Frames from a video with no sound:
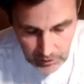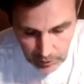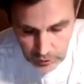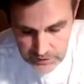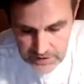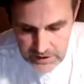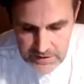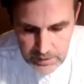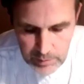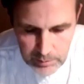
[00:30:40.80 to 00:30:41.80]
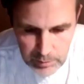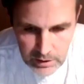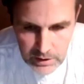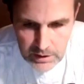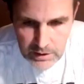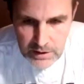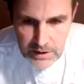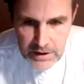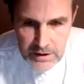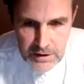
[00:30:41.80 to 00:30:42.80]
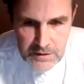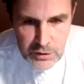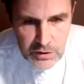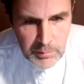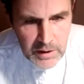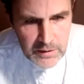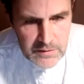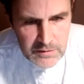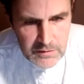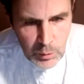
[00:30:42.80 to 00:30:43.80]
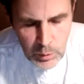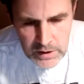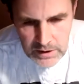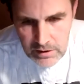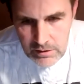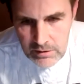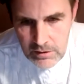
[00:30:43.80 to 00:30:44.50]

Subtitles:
on the cyanotype paper. And it took about a week